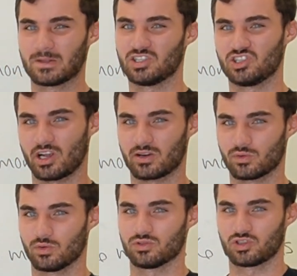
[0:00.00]

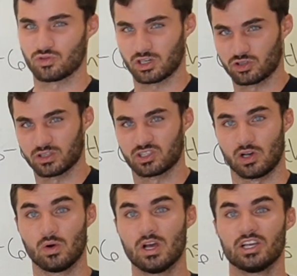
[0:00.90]
general structure. And
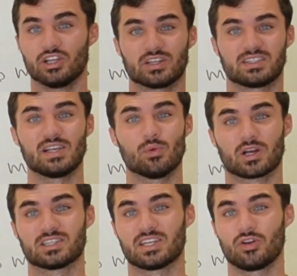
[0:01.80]
so you can see we're
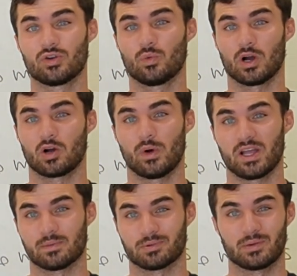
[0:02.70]
continuing to work our way
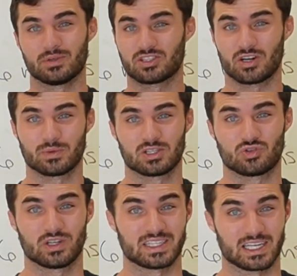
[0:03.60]
up, right? We started with the
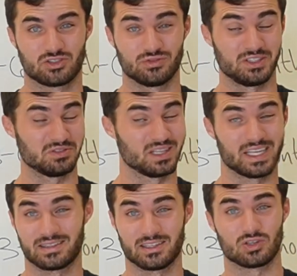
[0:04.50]
transactional deals
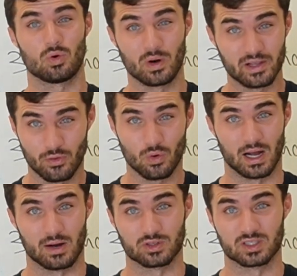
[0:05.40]
less than 24
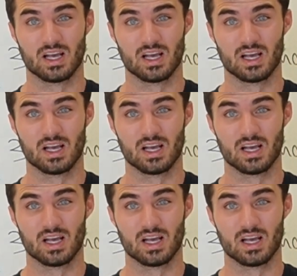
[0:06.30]
hours.